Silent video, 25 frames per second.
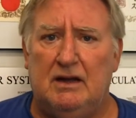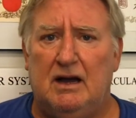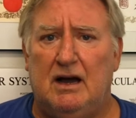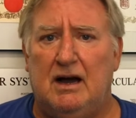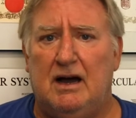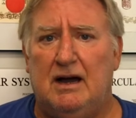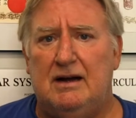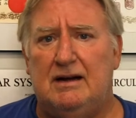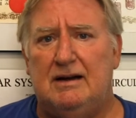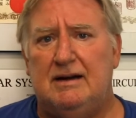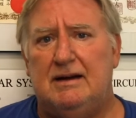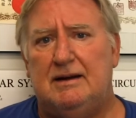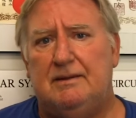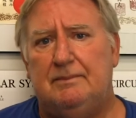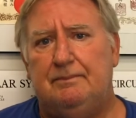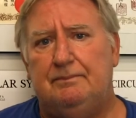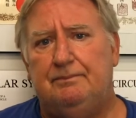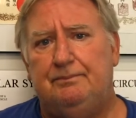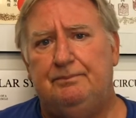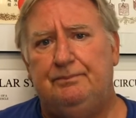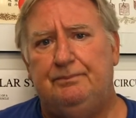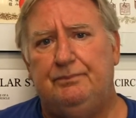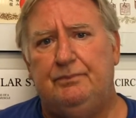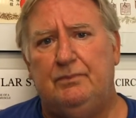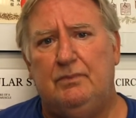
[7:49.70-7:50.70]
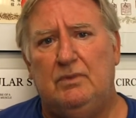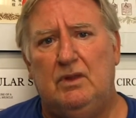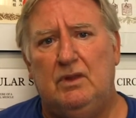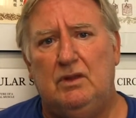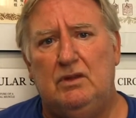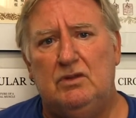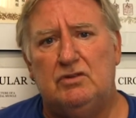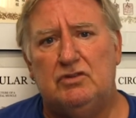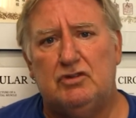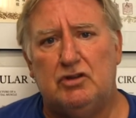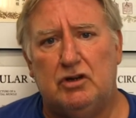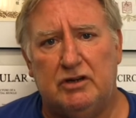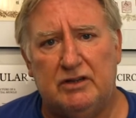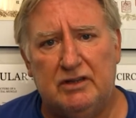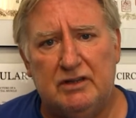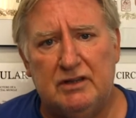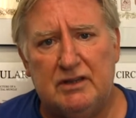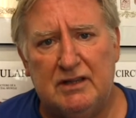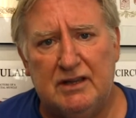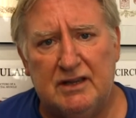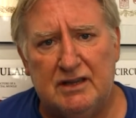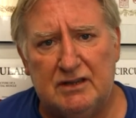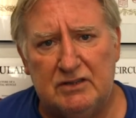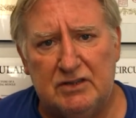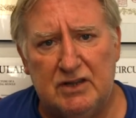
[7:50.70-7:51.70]
Um, certain
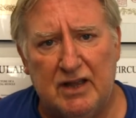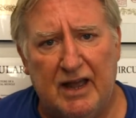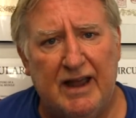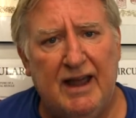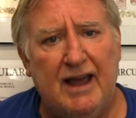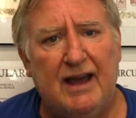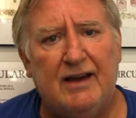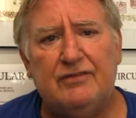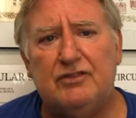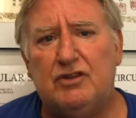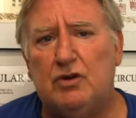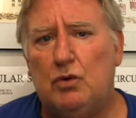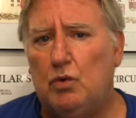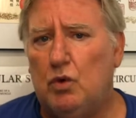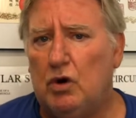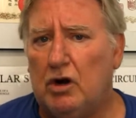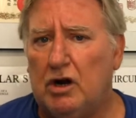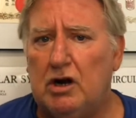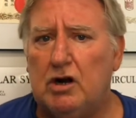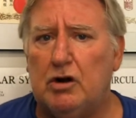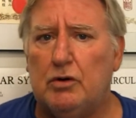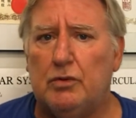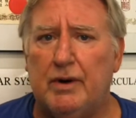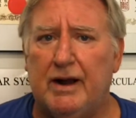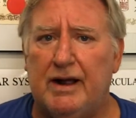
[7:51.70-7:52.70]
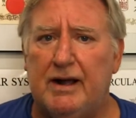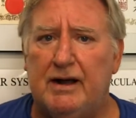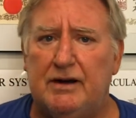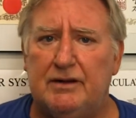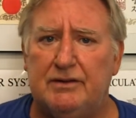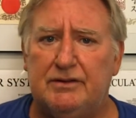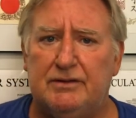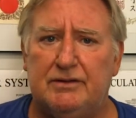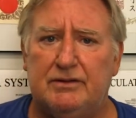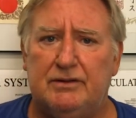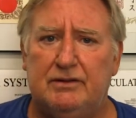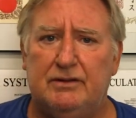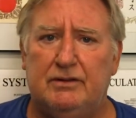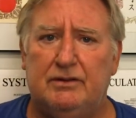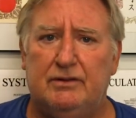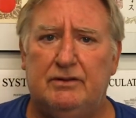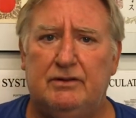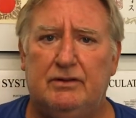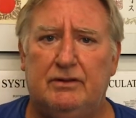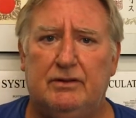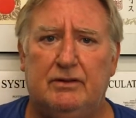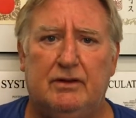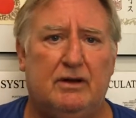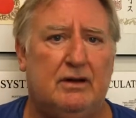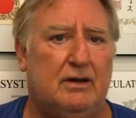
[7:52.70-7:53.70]
things I have to work around.
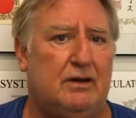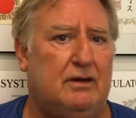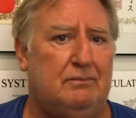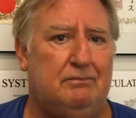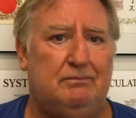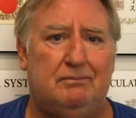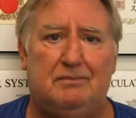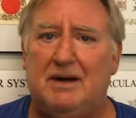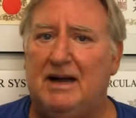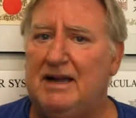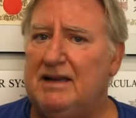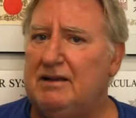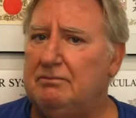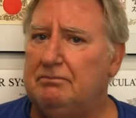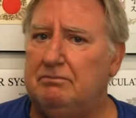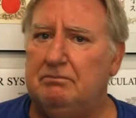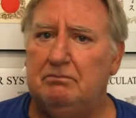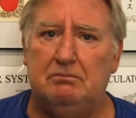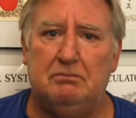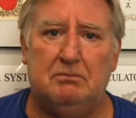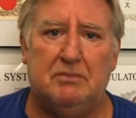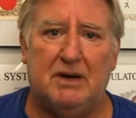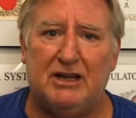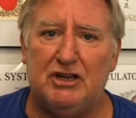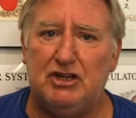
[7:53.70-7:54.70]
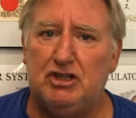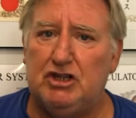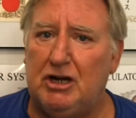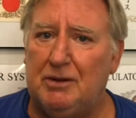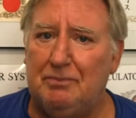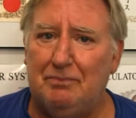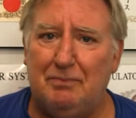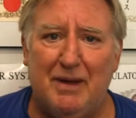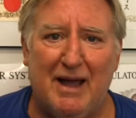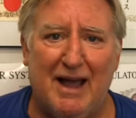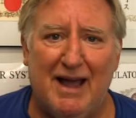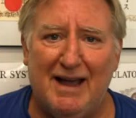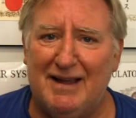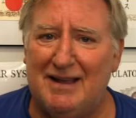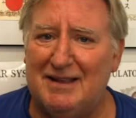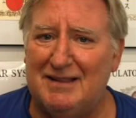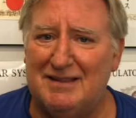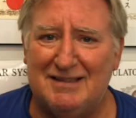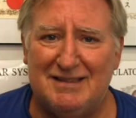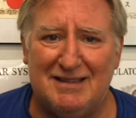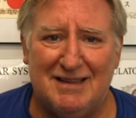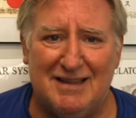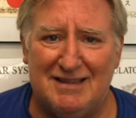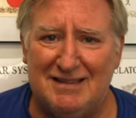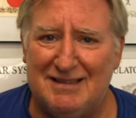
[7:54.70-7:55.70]
Uh, my, my jump back in
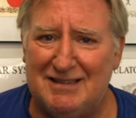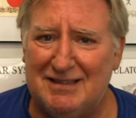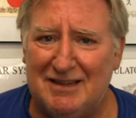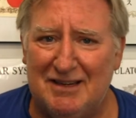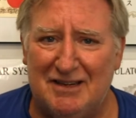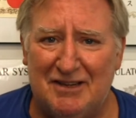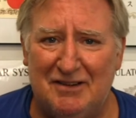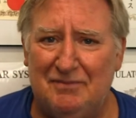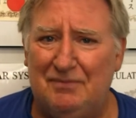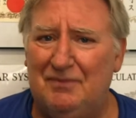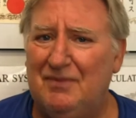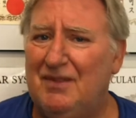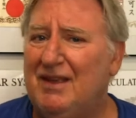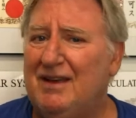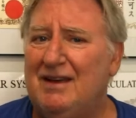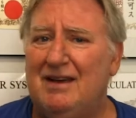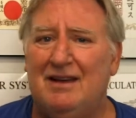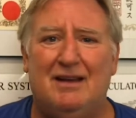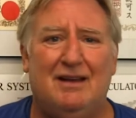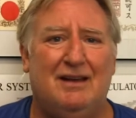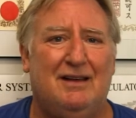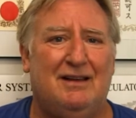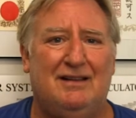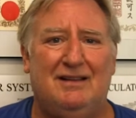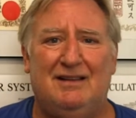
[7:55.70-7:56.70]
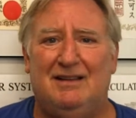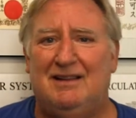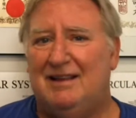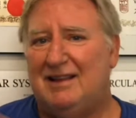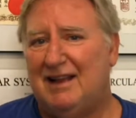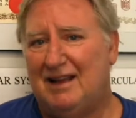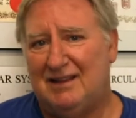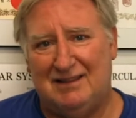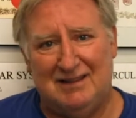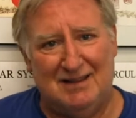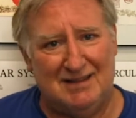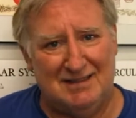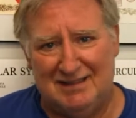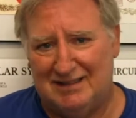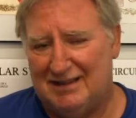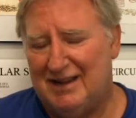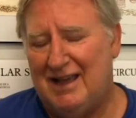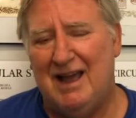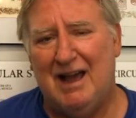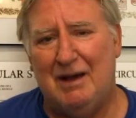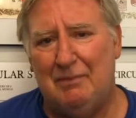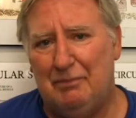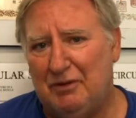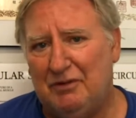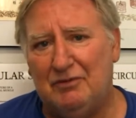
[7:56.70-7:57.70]
Seisan, that doesn't
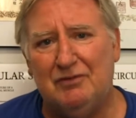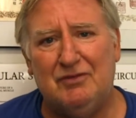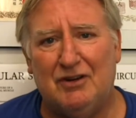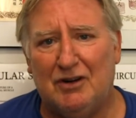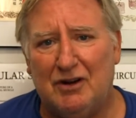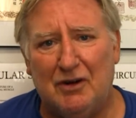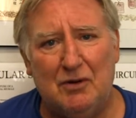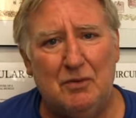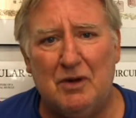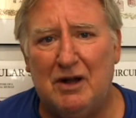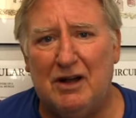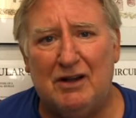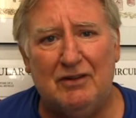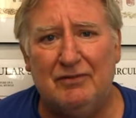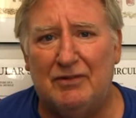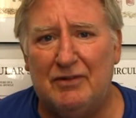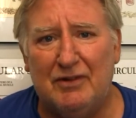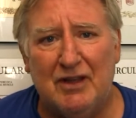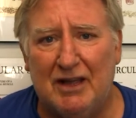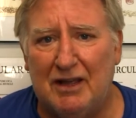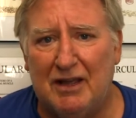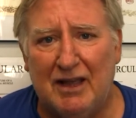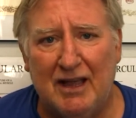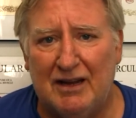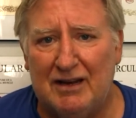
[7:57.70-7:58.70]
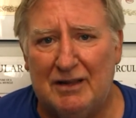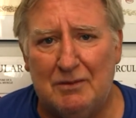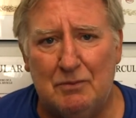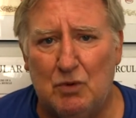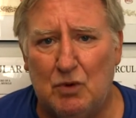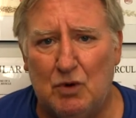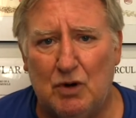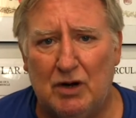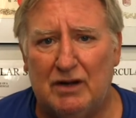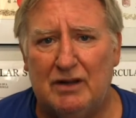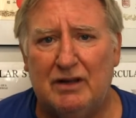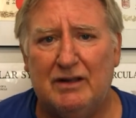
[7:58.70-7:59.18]
happen very well anymore.